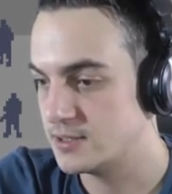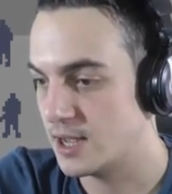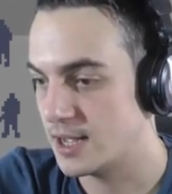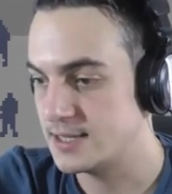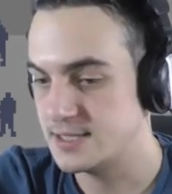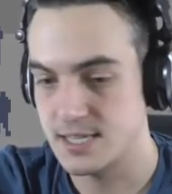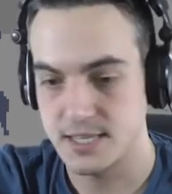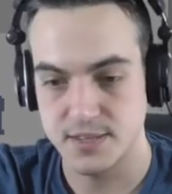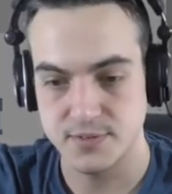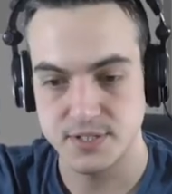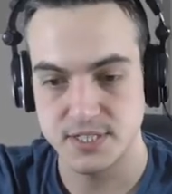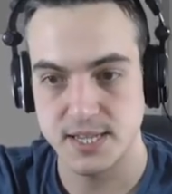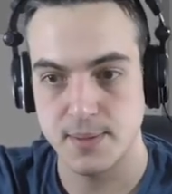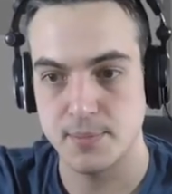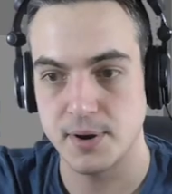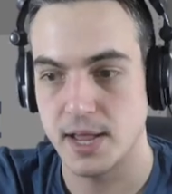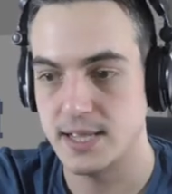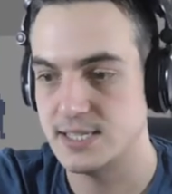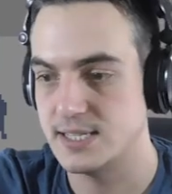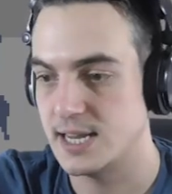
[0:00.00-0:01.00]
19th of
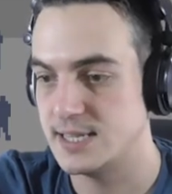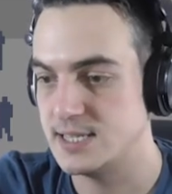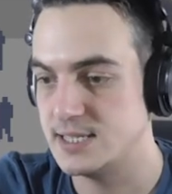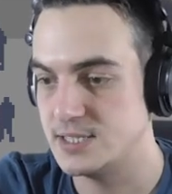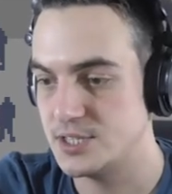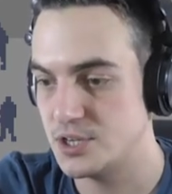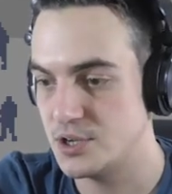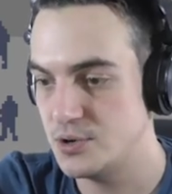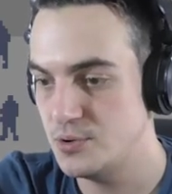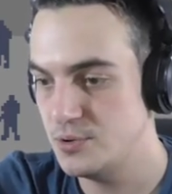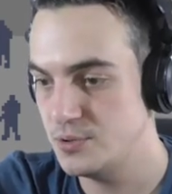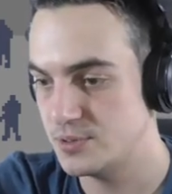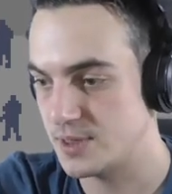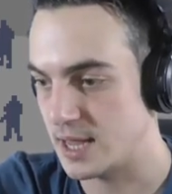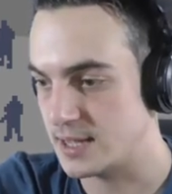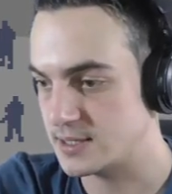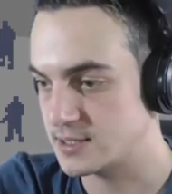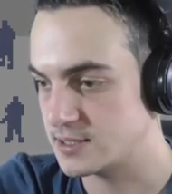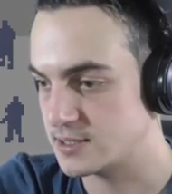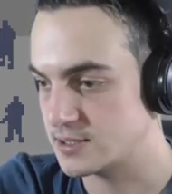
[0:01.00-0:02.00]
December 1982.
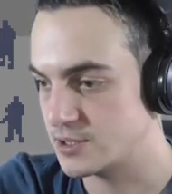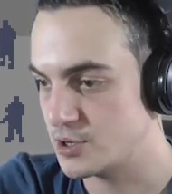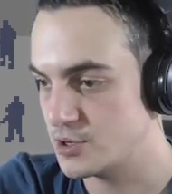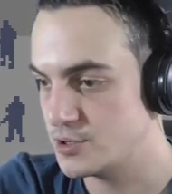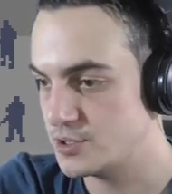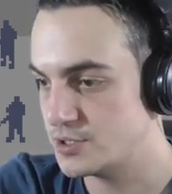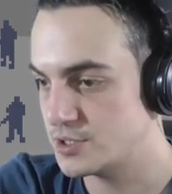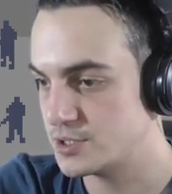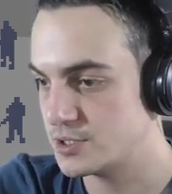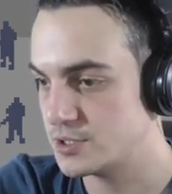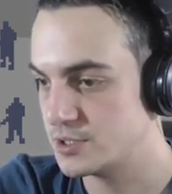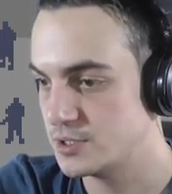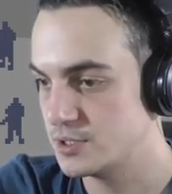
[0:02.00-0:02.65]
That's good.